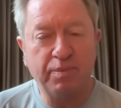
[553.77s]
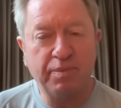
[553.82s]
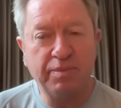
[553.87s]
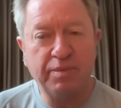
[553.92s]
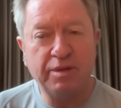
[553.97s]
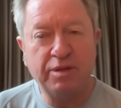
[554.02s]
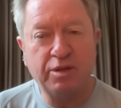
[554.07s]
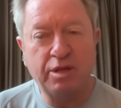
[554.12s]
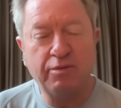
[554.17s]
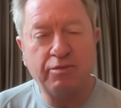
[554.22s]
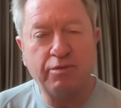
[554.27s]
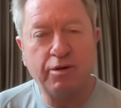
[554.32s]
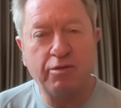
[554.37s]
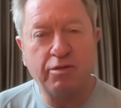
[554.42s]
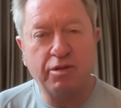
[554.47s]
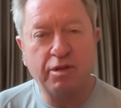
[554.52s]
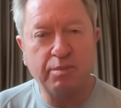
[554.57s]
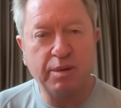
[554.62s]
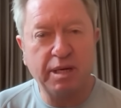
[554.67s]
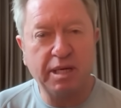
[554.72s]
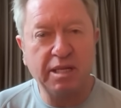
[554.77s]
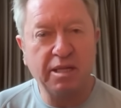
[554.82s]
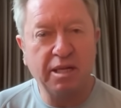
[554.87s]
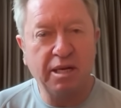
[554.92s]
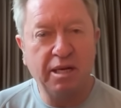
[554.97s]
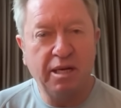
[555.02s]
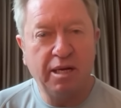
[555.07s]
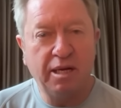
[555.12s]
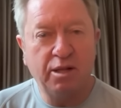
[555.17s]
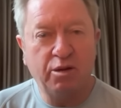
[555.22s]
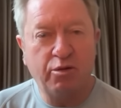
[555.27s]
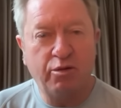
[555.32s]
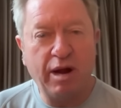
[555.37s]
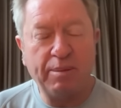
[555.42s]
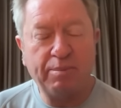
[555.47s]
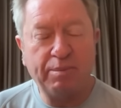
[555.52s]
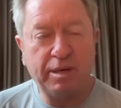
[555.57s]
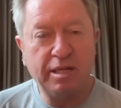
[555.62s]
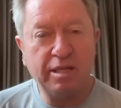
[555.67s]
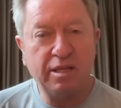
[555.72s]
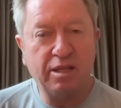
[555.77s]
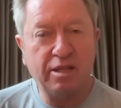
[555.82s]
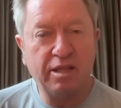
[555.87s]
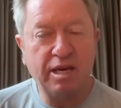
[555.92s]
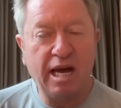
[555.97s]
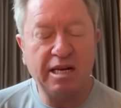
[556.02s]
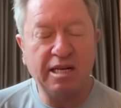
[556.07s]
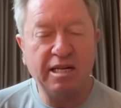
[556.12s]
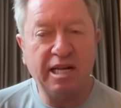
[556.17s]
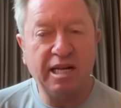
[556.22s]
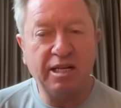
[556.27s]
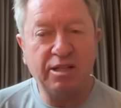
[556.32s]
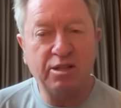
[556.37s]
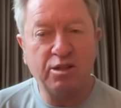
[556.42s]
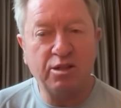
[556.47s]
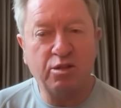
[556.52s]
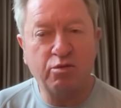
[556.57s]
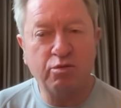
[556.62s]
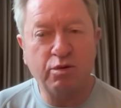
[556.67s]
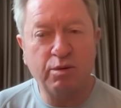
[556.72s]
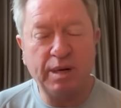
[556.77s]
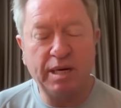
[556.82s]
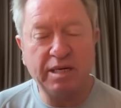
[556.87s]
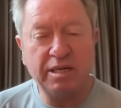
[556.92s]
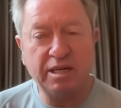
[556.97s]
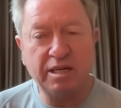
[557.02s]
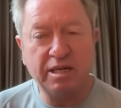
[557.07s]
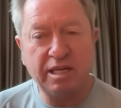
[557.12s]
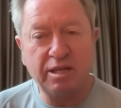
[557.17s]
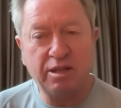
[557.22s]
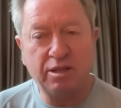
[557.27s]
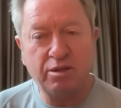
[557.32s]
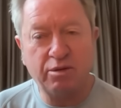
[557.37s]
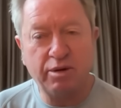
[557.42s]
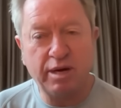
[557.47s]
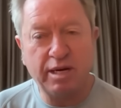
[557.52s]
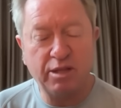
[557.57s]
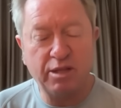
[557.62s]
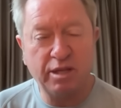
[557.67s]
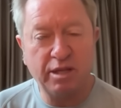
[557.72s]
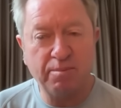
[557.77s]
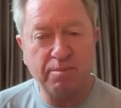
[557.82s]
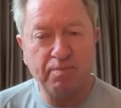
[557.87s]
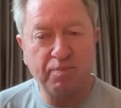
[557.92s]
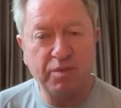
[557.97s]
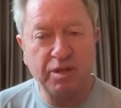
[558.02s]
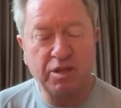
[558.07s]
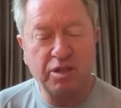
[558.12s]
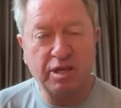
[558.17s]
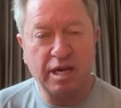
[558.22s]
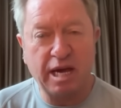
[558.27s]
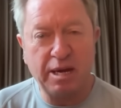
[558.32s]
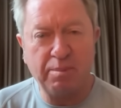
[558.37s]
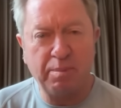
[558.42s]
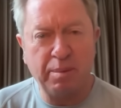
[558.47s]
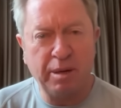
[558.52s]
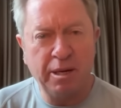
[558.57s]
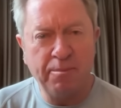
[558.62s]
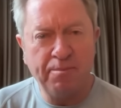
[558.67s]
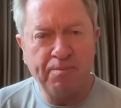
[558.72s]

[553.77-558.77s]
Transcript: the chief officer being trapped inside and had to swim underneath to actually escape,